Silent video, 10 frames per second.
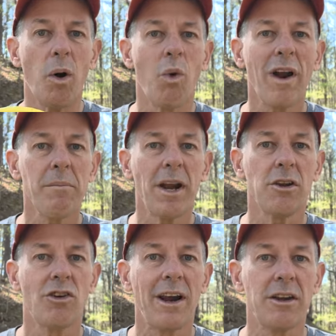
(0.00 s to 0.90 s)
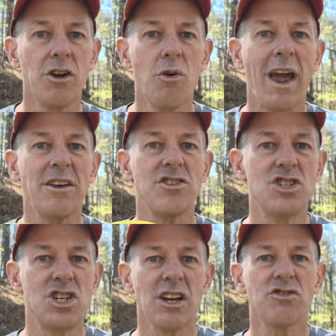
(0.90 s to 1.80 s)
but what I'm gonna try to do is
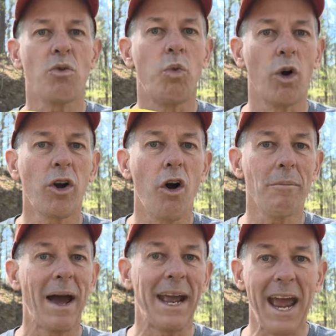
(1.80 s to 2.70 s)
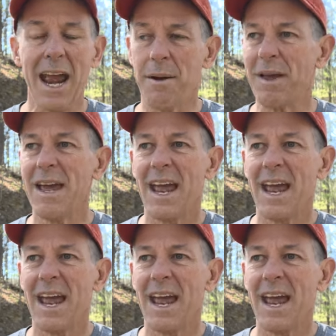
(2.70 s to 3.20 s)
just work on my game,